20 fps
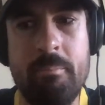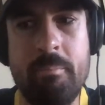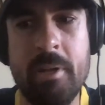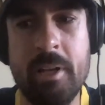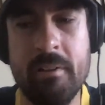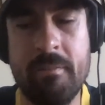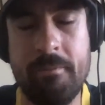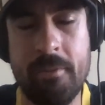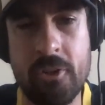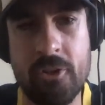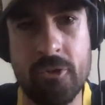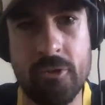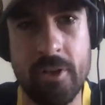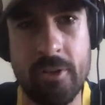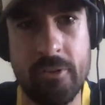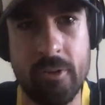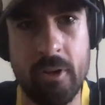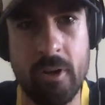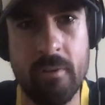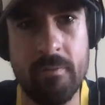
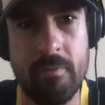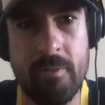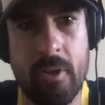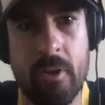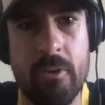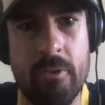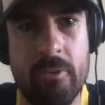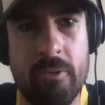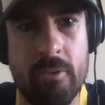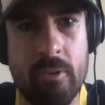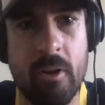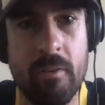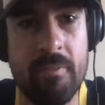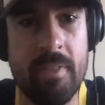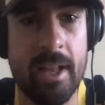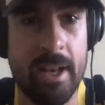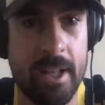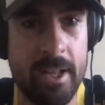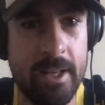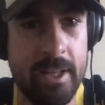beneficiaries of those
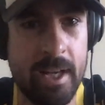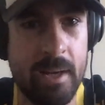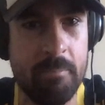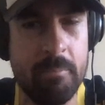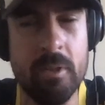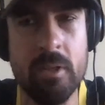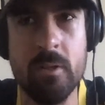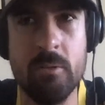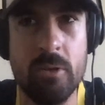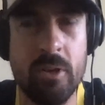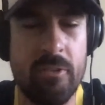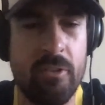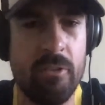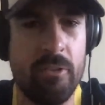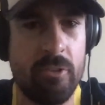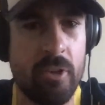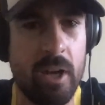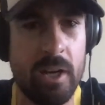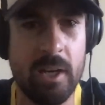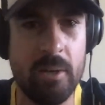of that income. Whereas
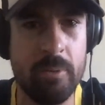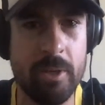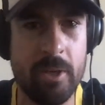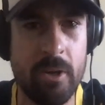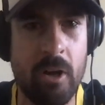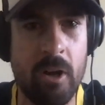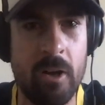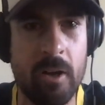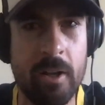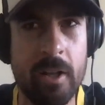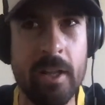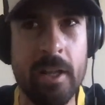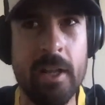in cycling, we're not.